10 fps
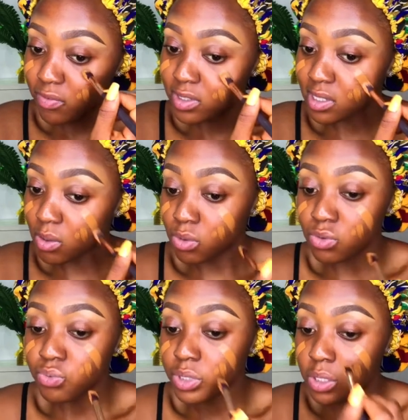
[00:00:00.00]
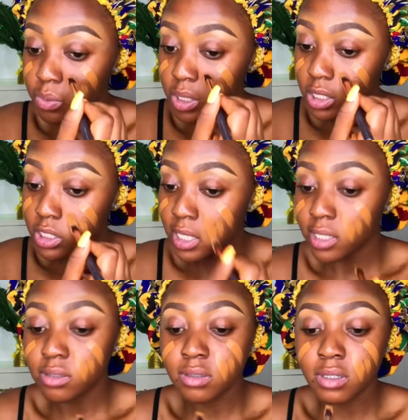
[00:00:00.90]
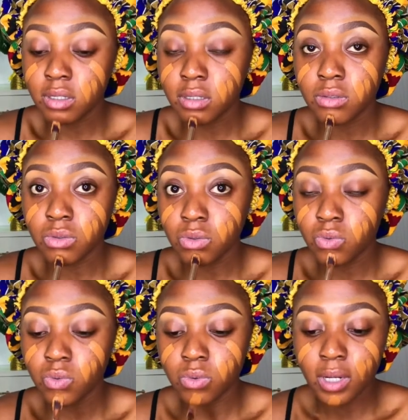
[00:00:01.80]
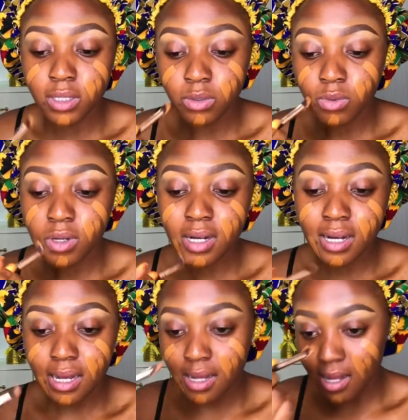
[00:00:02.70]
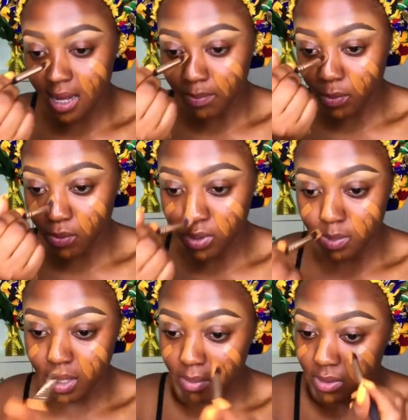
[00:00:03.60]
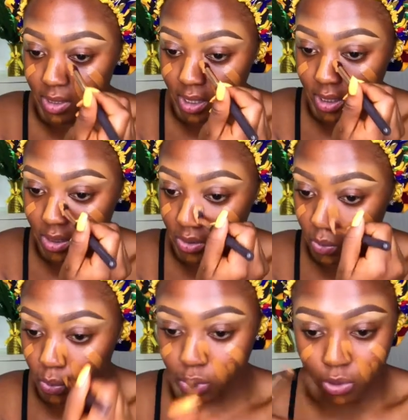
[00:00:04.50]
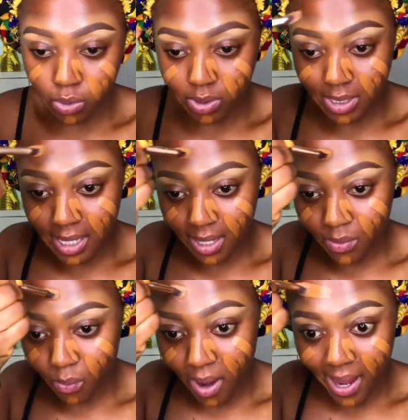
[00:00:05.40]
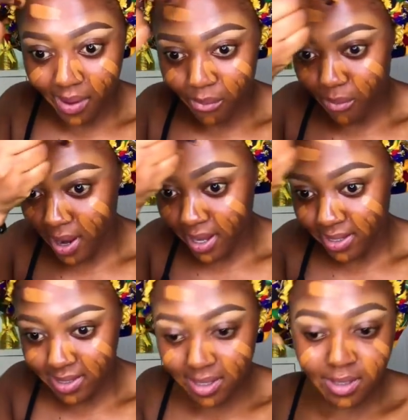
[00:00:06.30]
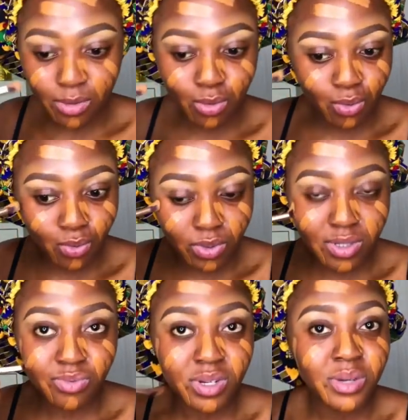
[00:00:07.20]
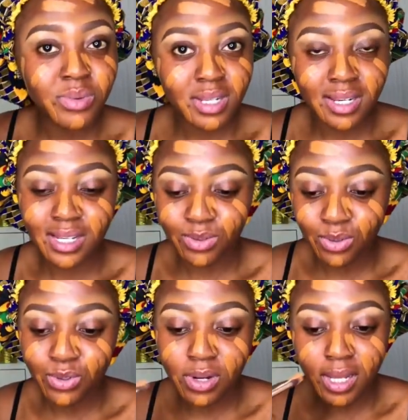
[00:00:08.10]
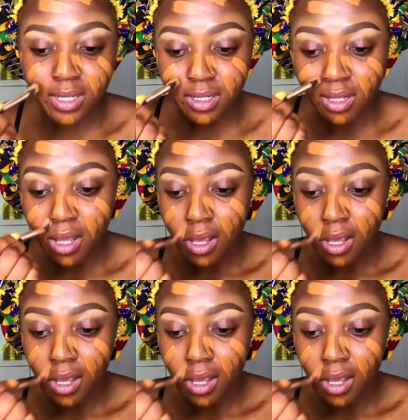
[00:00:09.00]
face, I was really shy to take it to school. I told her, I'm not going to be able to take this to school. She was like, why? Take it to school, it's really nice, don't you like it?